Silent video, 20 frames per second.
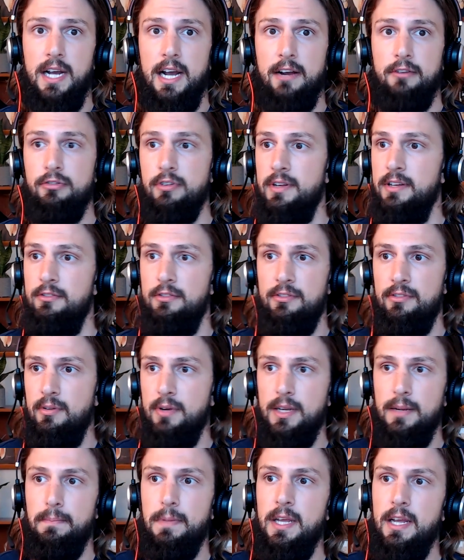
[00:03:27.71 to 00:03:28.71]
Actually, just
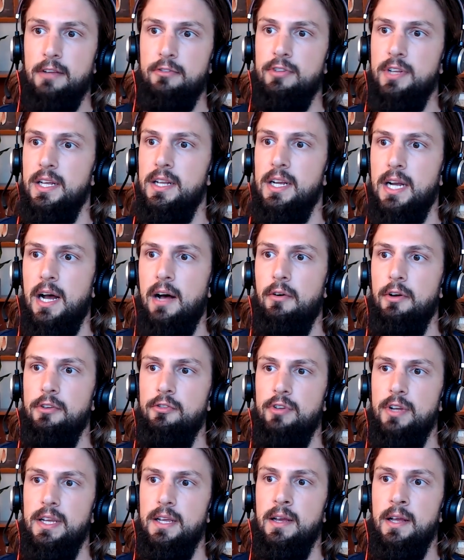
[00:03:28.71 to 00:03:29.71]
doing a PhD in
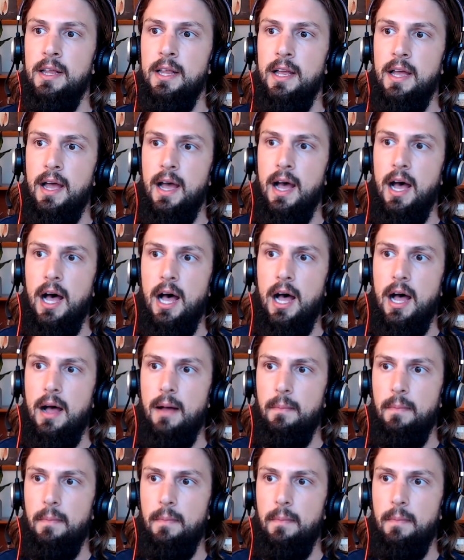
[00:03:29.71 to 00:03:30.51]
ecology. Um,